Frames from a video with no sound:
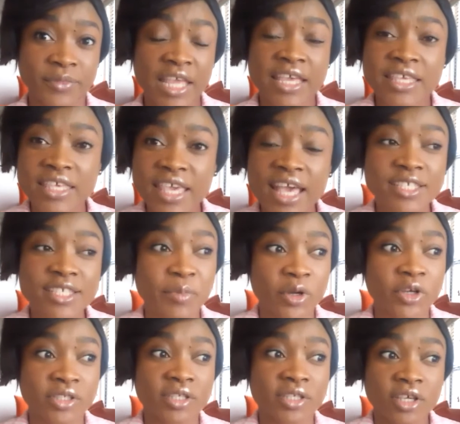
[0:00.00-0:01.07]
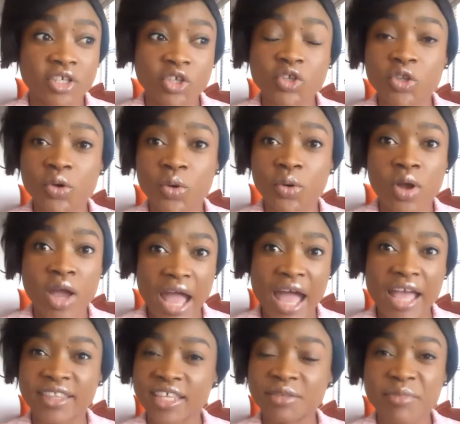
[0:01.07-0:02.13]
Yes, but you know, I
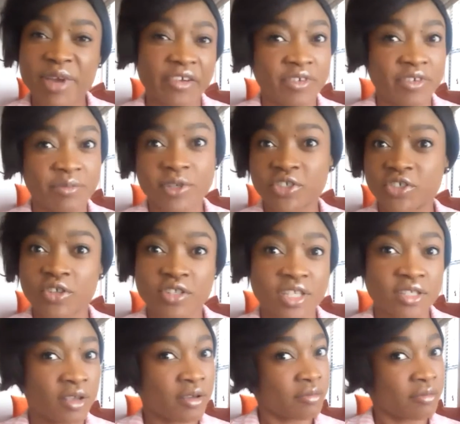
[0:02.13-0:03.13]
did my affirmations